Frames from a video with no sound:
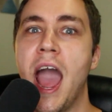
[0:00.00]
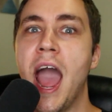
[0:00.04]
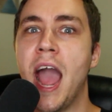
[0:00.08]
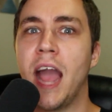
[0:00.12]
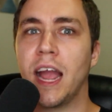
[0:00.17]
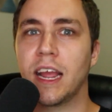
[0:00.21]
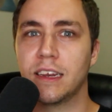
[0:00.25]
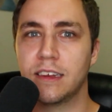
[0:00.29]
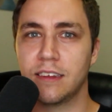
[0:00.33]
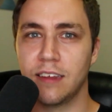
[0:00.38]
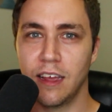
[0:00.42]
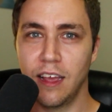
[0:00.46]

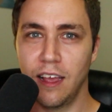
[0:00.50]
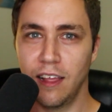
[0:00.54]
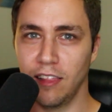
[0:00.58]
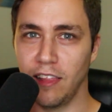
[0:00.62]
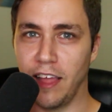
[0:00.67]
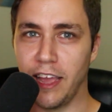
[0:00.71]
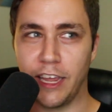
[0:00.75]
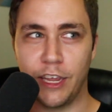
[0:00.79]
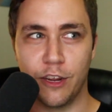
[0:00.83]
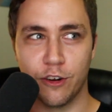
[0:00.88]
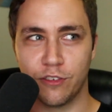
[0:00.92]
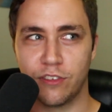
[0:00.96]
act
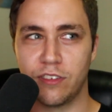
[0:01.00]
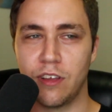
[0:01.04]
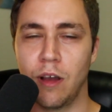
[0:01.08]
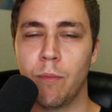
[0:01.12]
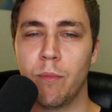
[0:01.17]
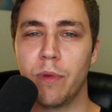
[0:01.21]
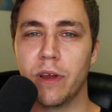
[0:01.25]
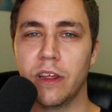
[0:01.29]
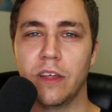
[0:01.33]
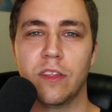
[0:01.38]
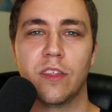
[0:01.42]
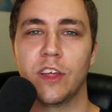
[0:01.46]
like you're
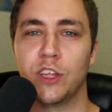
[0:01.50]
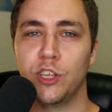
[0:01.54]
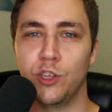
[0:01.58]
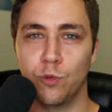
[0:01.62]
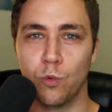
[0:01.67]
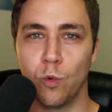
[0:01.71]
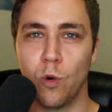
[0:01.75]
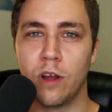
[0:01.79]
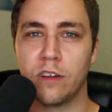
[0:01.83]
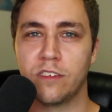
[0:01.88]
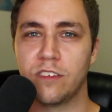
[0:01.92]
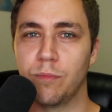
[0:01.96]
somebody that
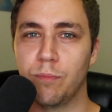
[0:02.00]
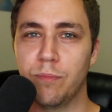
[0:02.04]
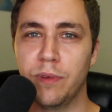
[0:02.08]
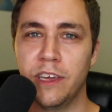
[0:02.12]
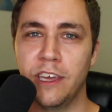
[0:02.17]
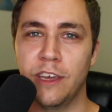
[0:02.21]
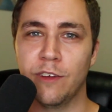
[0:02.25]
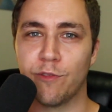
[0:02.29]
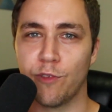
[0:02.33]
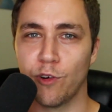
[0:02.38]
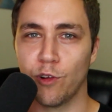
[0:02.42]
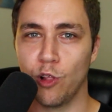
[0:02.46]
you want to
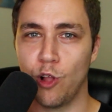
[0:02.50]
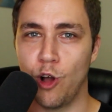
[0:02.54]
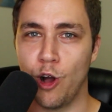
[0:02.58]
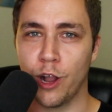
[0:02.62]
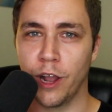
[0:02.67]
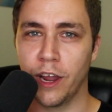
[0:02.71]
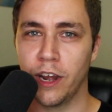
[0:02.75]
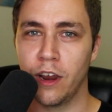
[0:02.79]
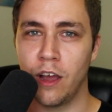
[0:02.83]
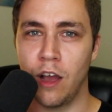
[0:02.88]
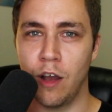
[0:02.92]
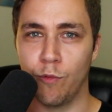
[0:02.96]
be for
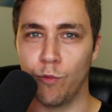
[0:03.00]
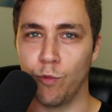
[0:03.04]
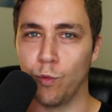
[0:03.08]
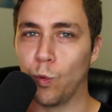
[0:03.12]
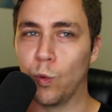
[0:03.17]
long enough,